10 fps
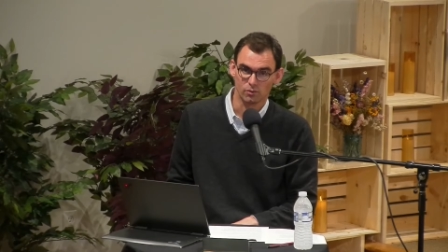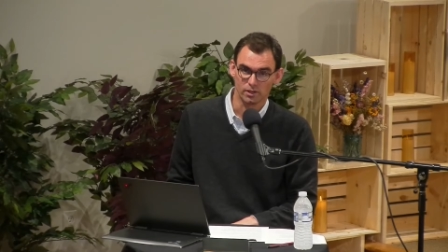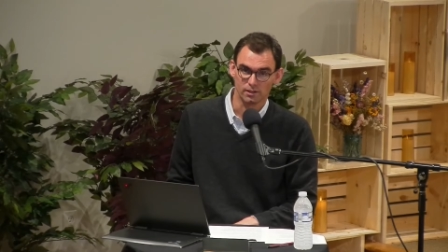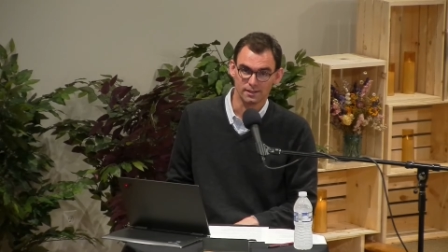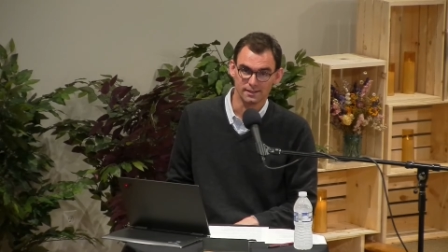
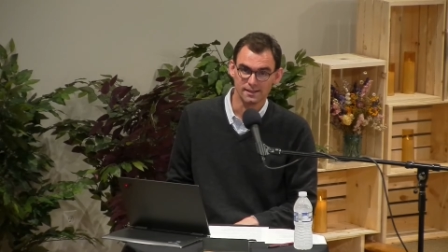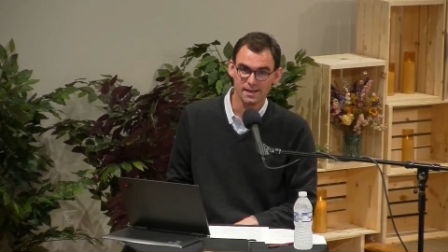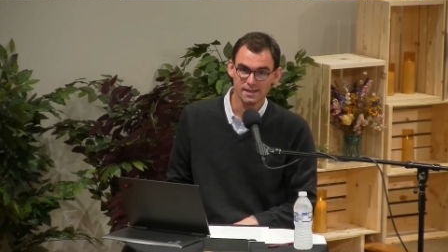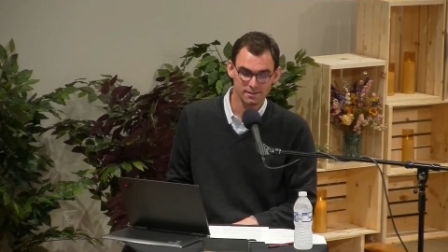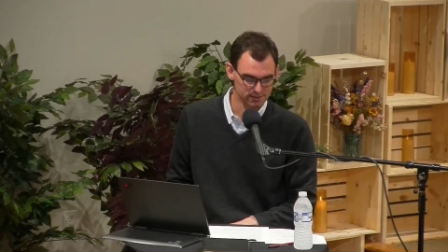where he
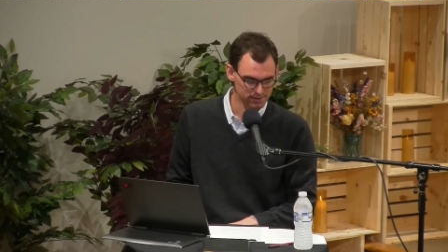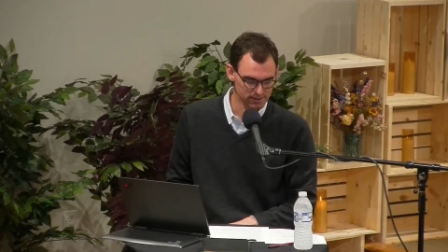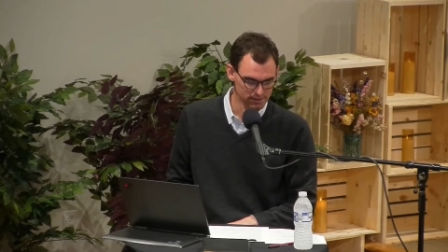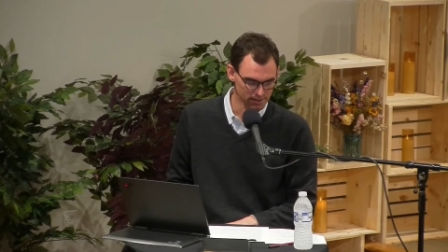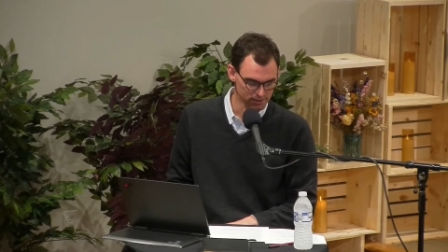ends.
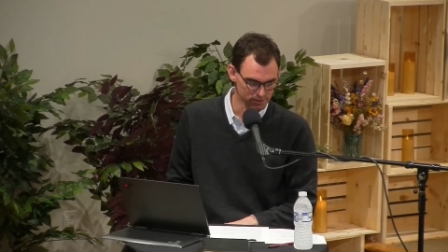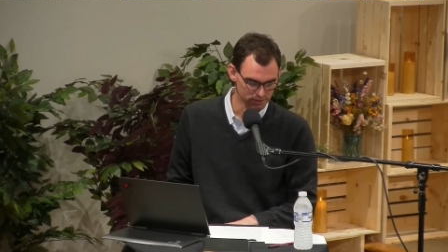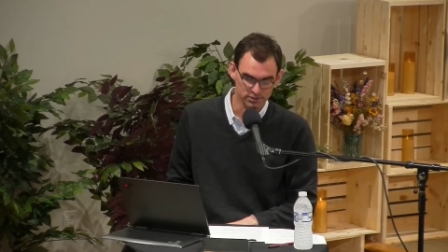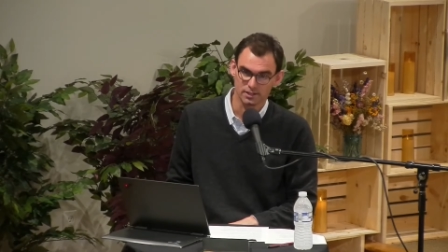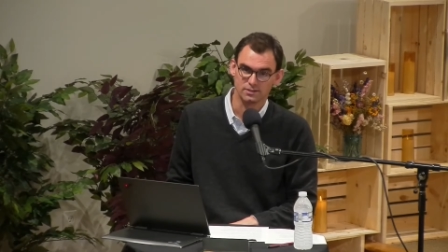He
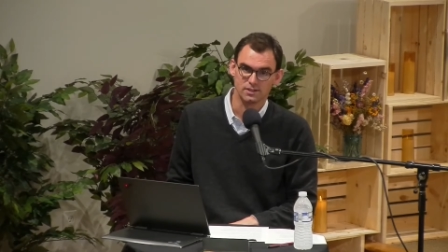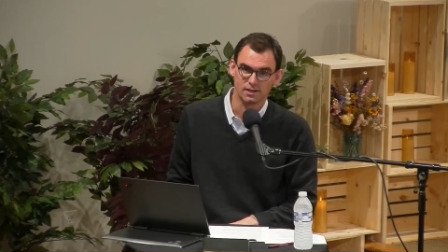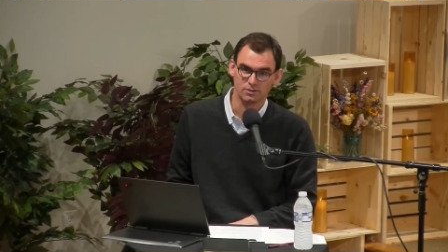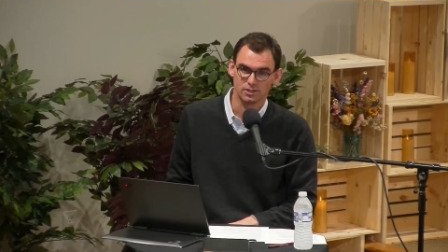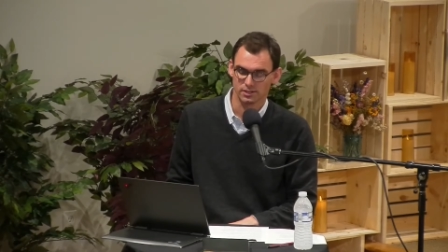actually says,
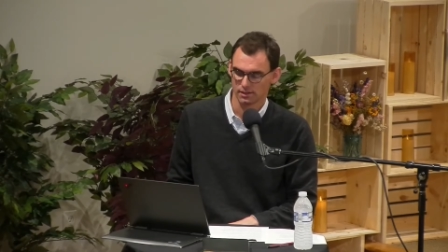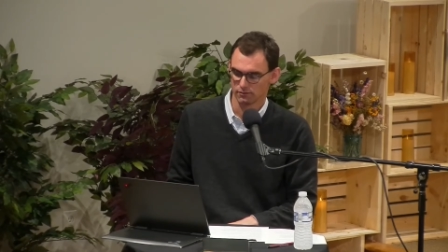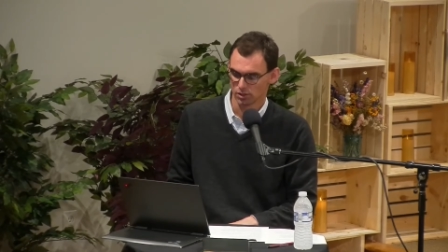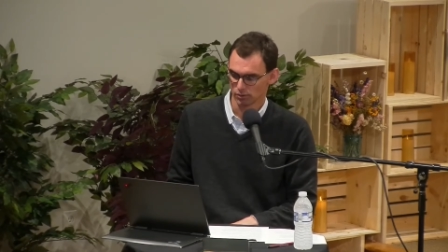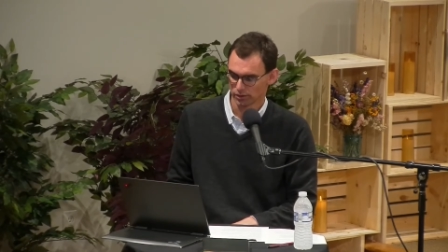Thou shalt
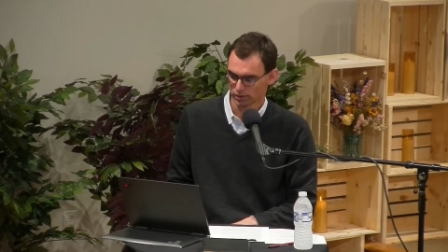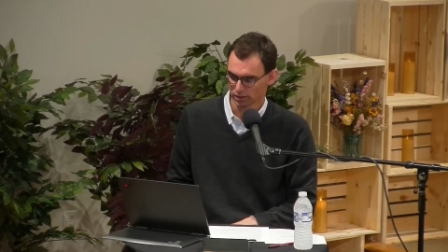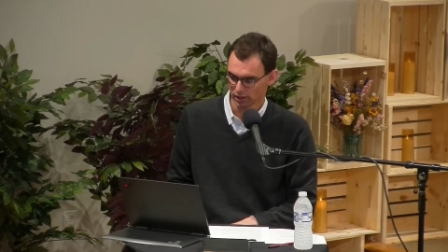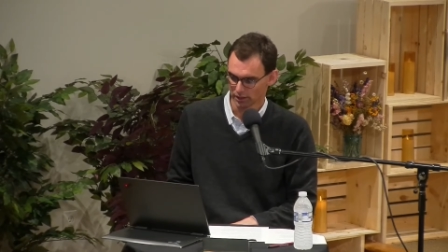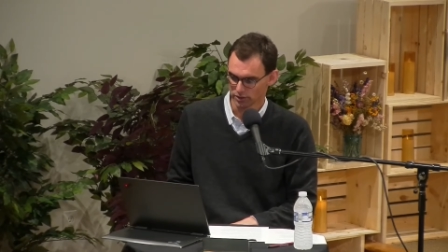have no other
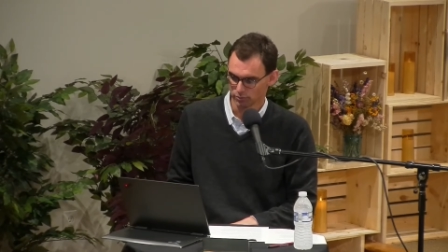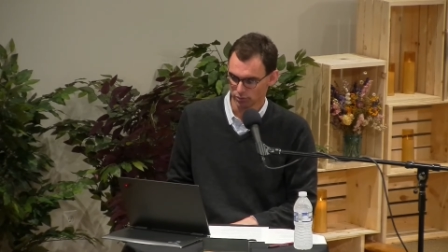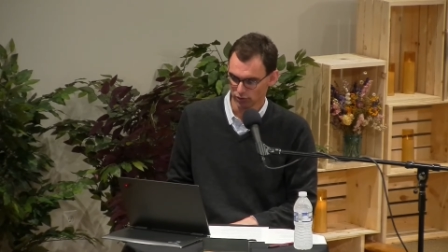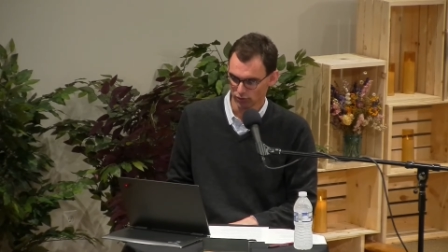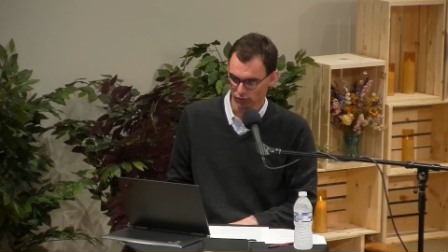gods
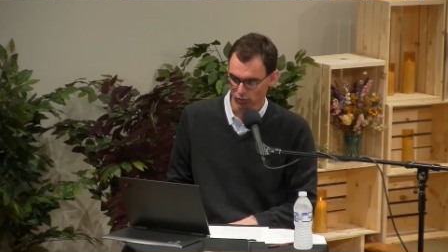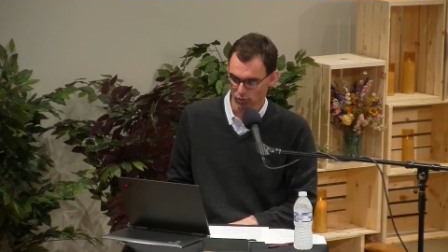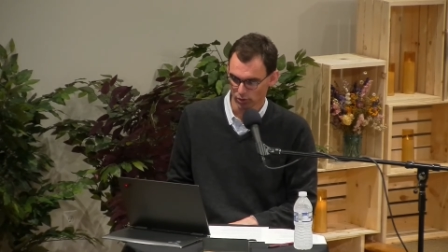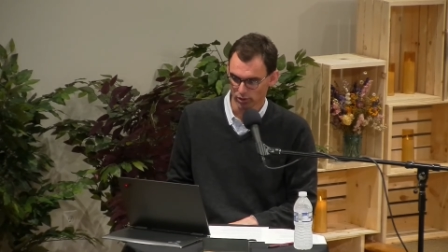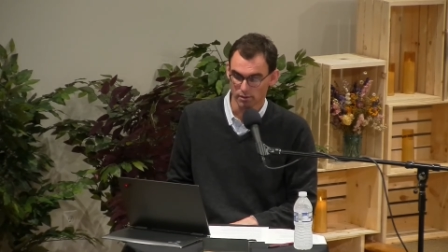
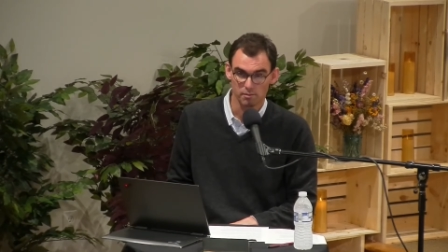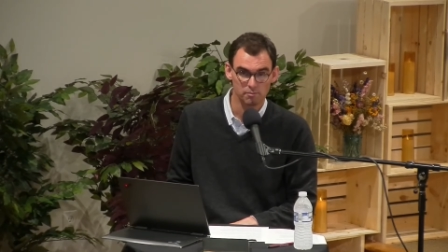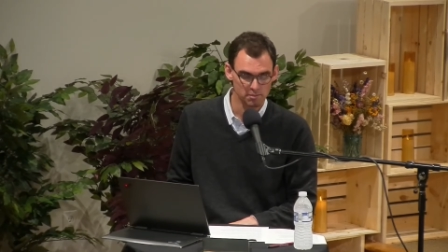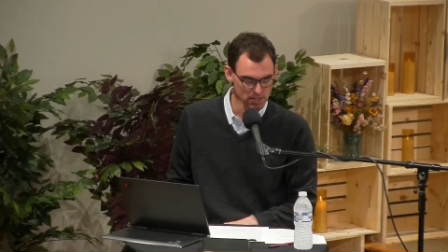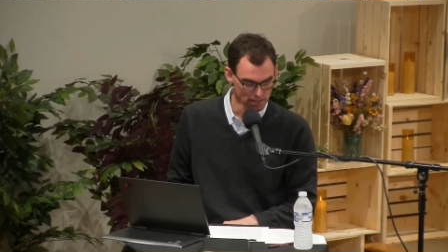before
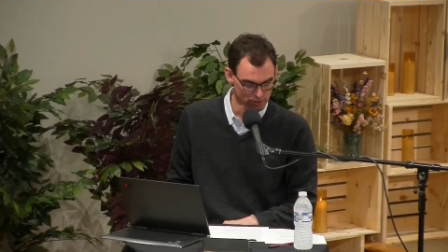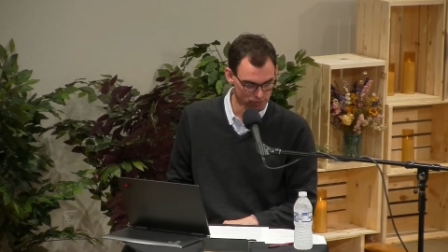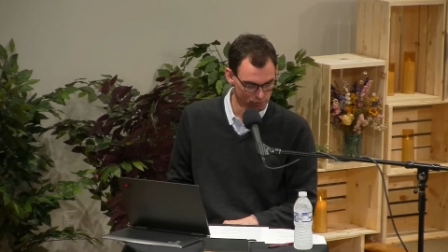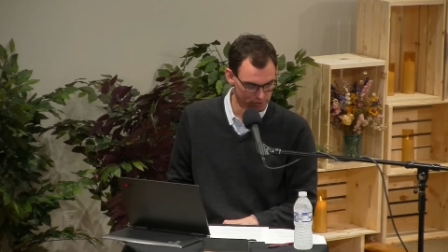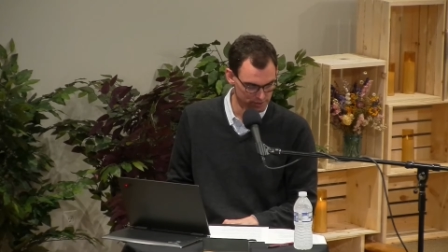me.
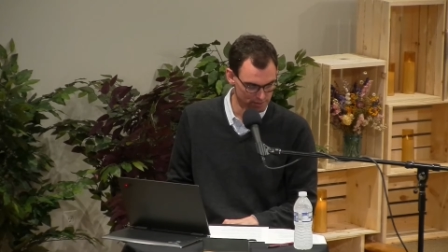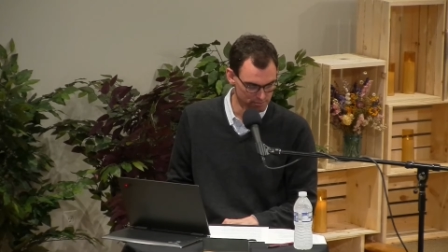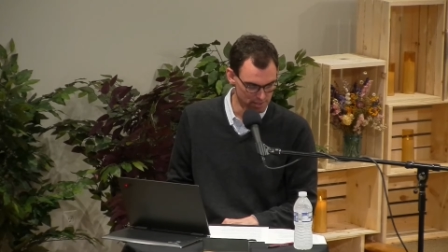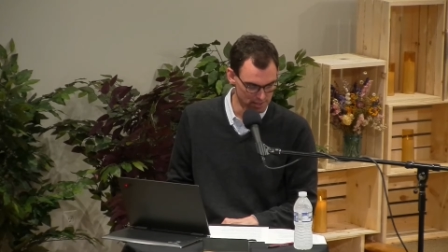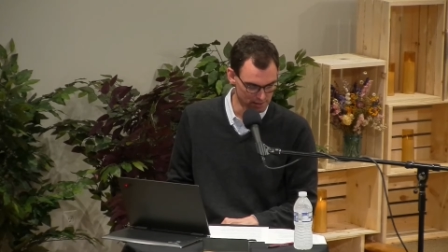So, what does that
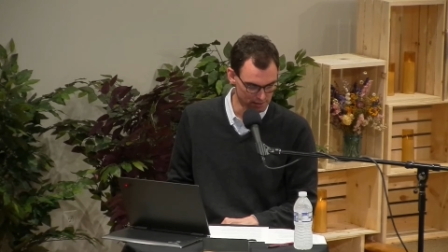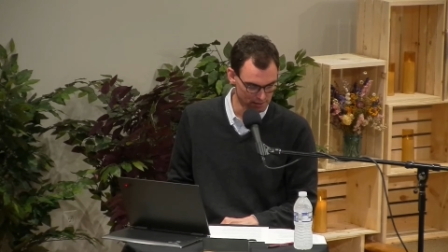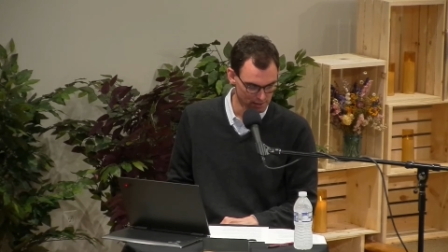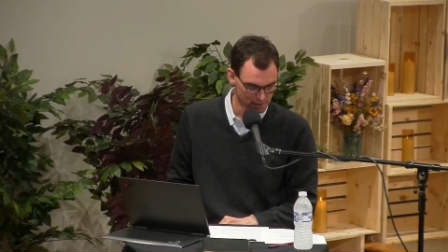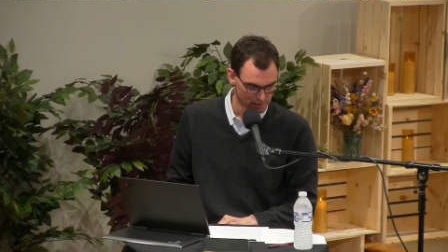mean?